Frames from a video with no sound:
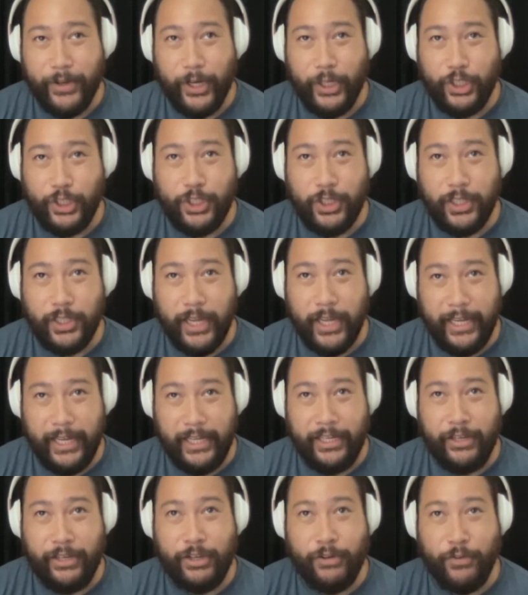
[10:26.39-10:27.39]
a like
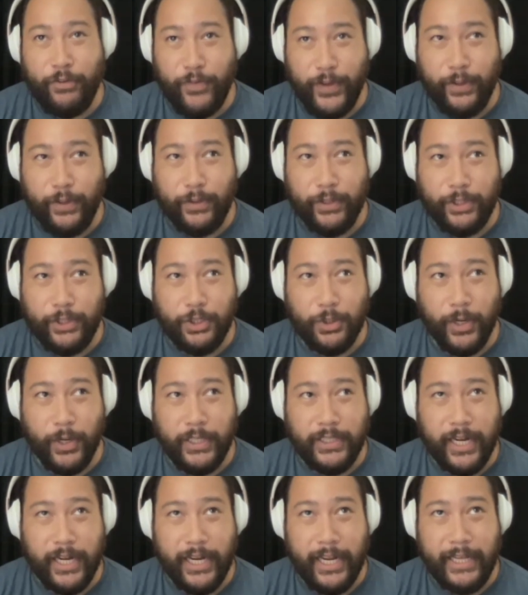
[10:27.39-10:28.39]
you can feel the
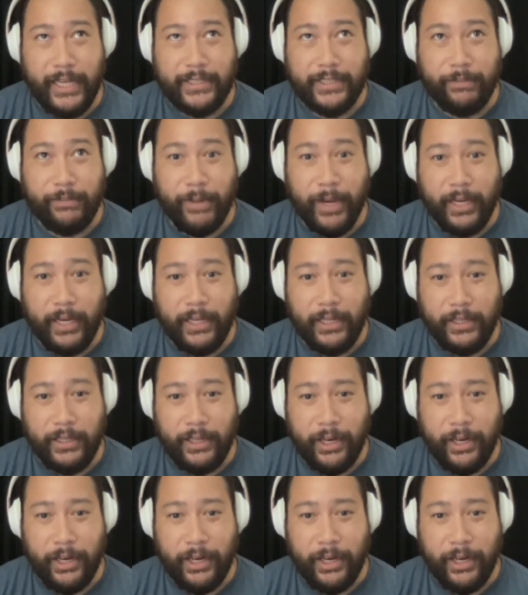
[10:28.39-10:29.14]
choice that he has to make.